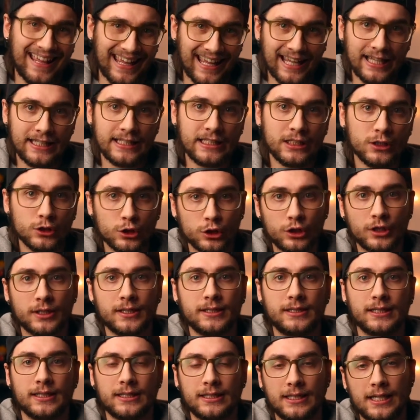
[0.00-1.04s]
any look
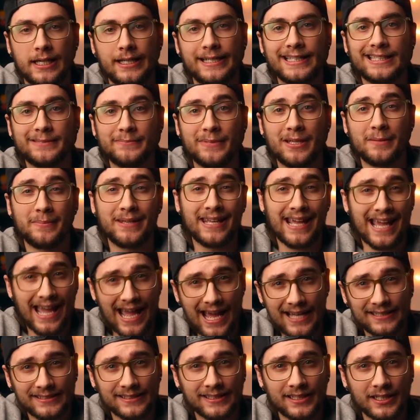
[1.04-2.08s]
that clients may be
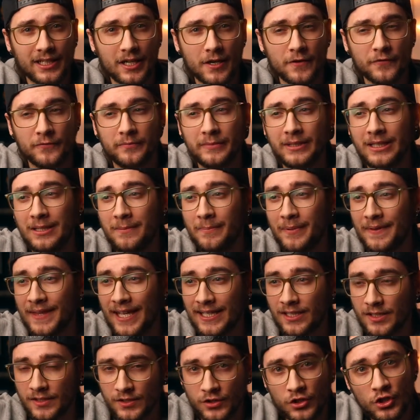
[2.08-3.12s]
asking of me, but
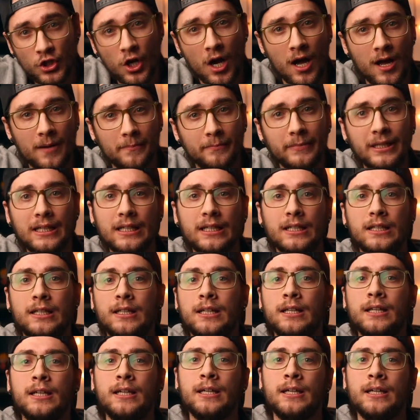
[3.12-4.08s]
that does not mean